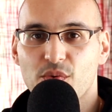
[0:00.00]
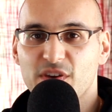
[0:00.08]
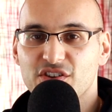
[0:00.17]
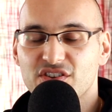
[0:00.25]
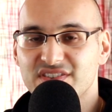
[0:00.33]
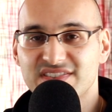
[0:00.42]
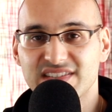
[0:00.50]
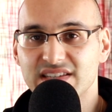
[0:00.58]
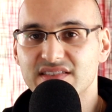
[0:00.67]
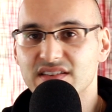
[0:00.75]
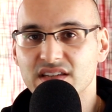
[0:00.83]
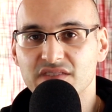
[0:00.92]
where you're
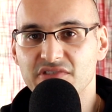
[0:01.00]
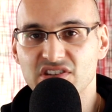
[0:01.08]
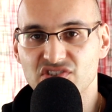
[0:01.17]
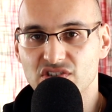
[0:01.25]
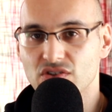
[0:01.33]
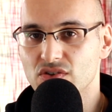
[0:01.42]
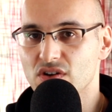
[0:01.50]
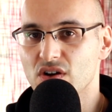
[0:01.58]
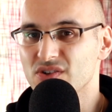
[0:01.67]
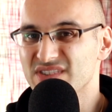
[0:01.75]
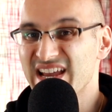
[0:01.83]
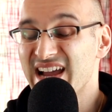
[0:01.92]
consistently reaching your
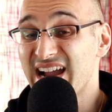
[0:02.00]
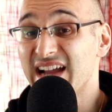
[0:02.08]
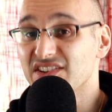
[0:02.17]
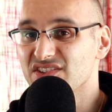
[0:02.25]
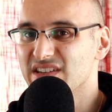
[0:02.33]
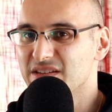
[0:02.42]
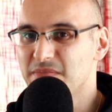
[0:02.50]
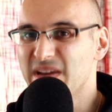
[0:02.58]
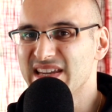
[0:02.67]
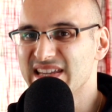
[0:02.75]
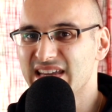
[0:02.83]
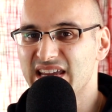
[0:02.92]
goals. Actually, in
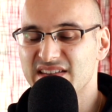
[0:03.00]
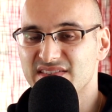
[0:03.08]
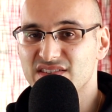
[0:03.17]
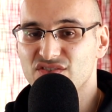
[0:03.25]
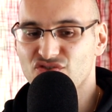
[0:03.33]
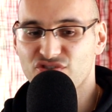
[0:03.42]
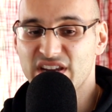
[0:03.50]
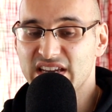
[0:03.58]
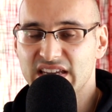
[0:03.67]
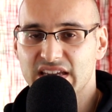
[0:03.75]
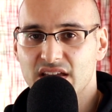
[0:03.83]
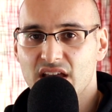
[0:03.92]
many cases,
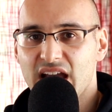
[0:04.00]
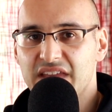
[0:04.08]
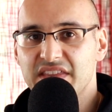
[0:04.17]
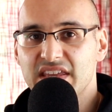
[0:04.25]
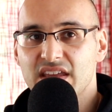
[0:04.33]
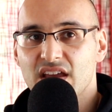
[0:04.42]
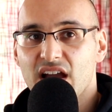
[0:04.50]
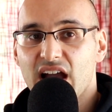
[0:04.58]
training and the